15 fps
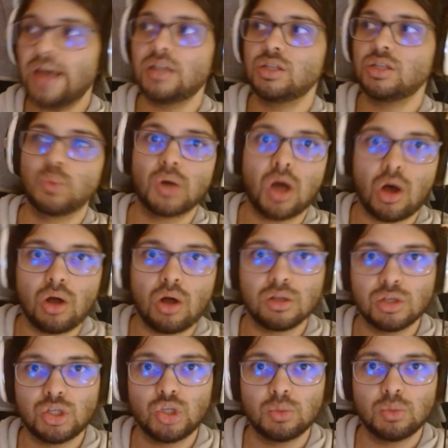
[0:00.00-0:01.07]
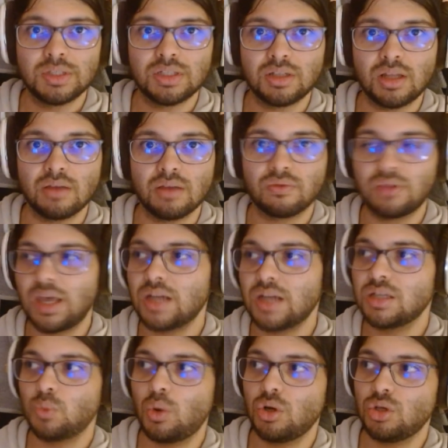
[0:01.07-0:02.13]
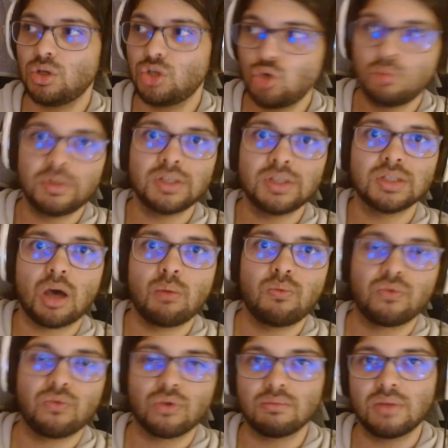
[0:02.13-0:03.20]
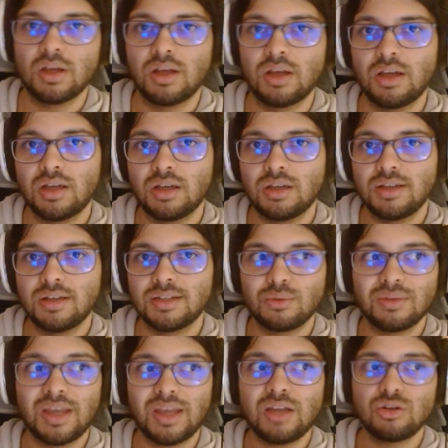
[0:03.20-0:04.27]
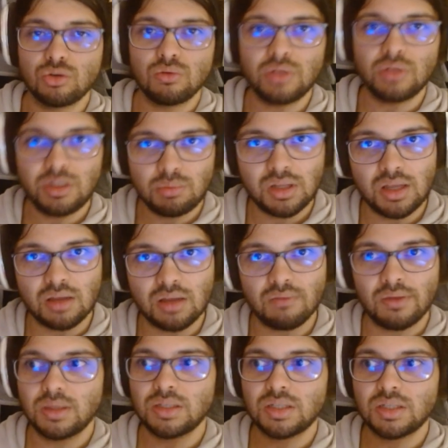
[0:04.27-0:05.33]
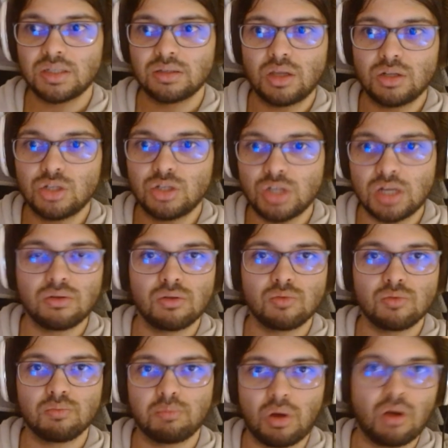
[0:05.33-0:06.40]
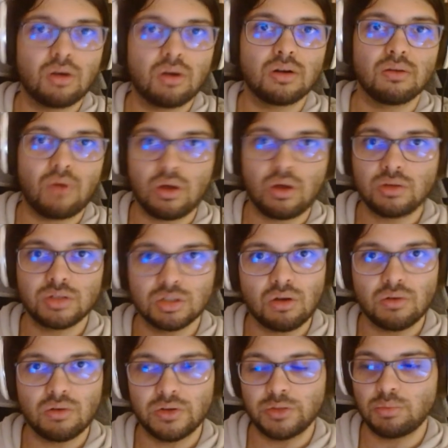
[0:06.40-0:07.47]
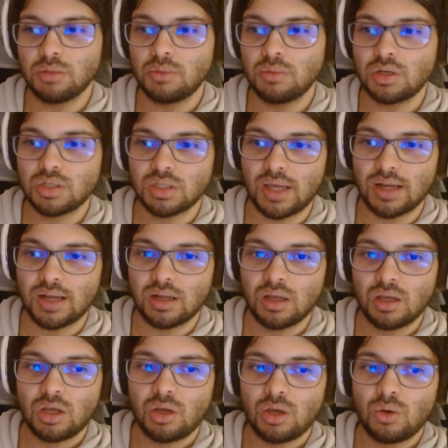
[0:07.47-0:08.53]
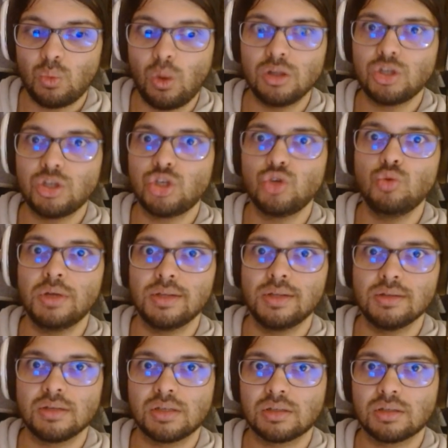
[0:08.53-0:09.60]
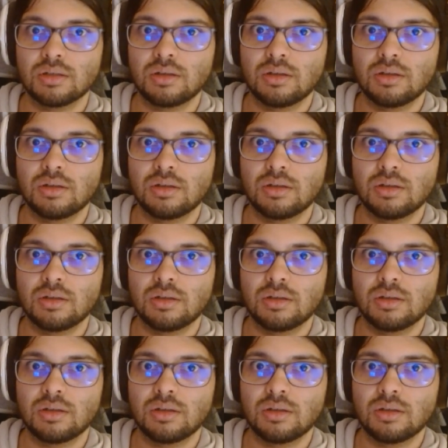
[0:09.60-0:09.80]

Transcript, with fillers: is where all humans live. That is where humans come from. So they truly believe, and this is a general part of all stories pretty much, is that, well, humans,